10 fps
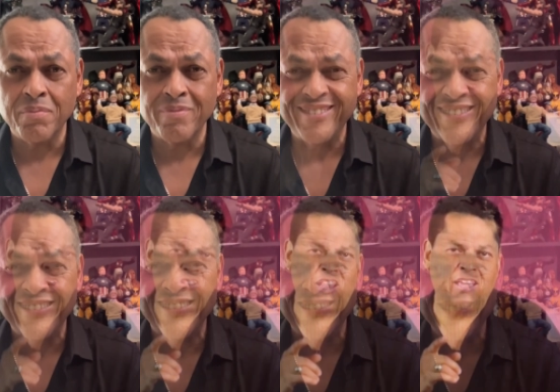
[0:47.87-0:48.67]
Toy
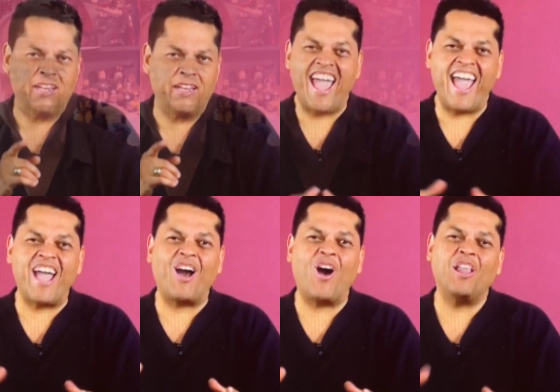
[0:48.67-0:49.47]
related. Hey
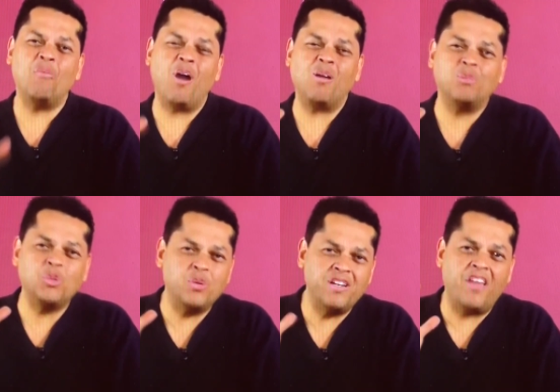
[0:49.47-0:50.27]
all, and welcome
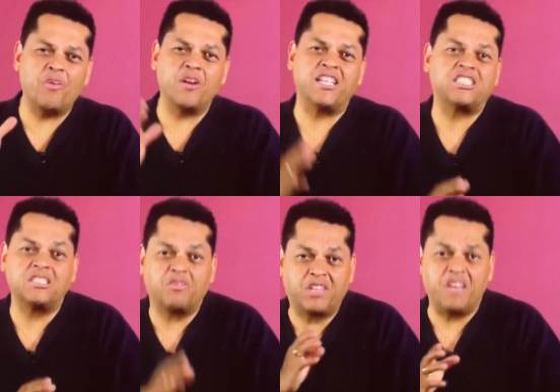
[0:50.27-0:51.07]
to another edition
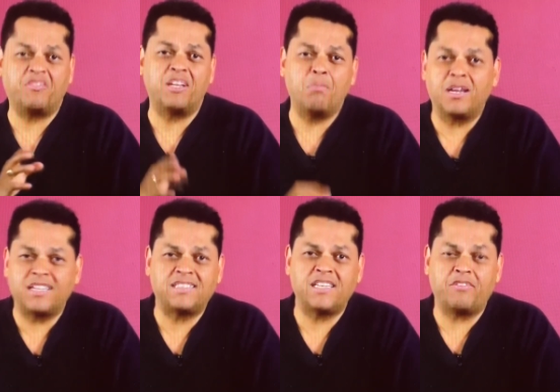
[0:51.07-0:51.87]
of Gifted Monkey
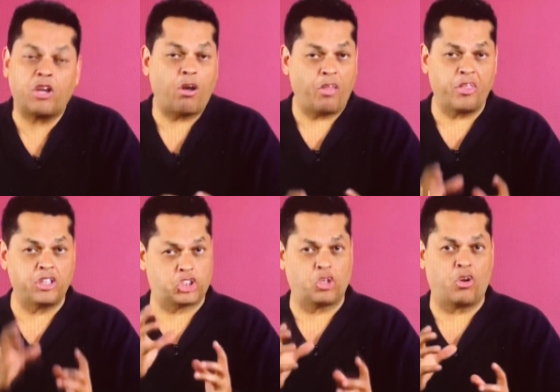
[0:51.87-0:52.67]
TV, all
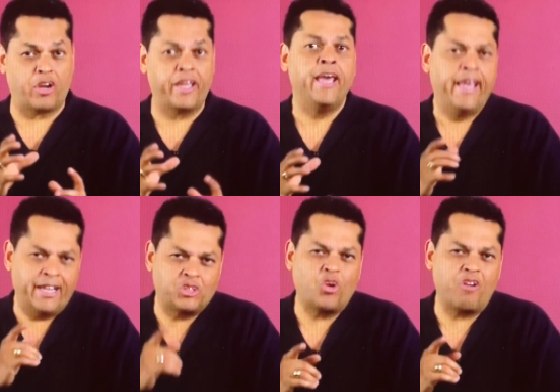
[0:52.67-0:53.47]
things toy
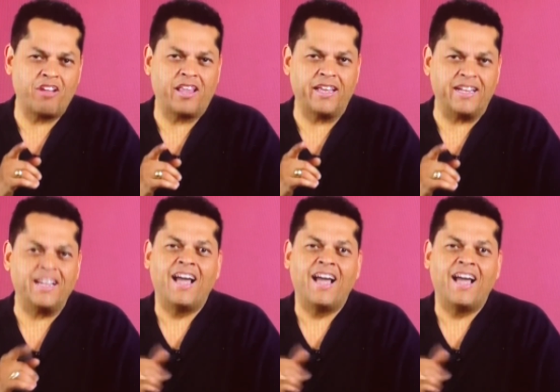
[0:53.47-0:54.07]
and toy related.